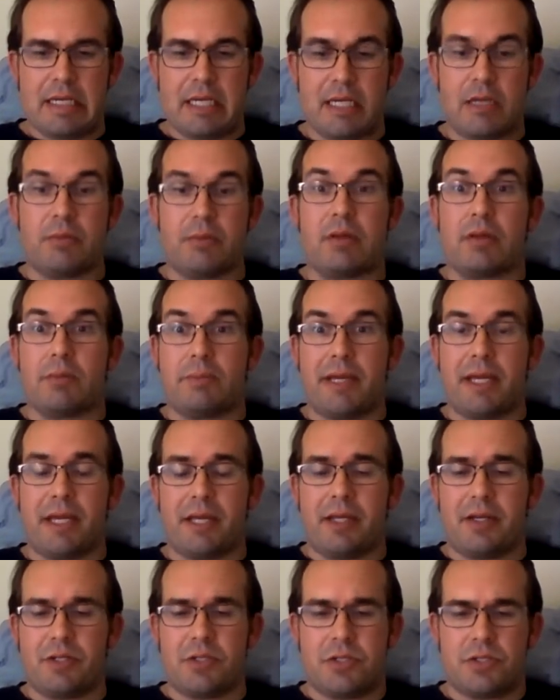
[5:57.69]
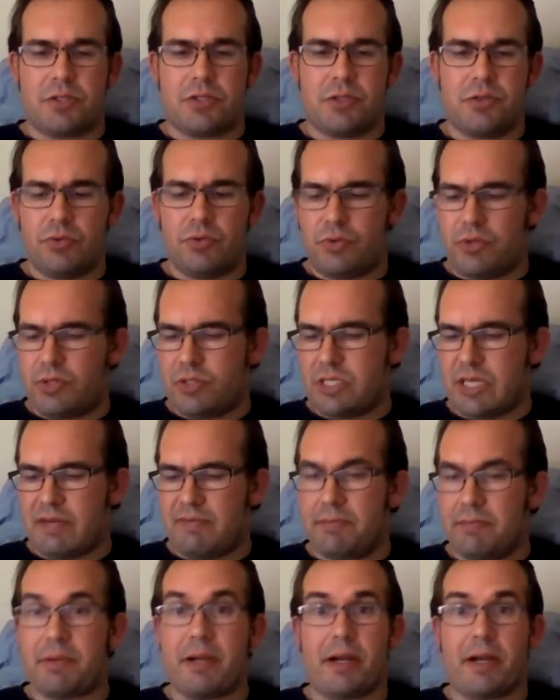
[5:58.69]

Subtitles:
In the middle page, 237,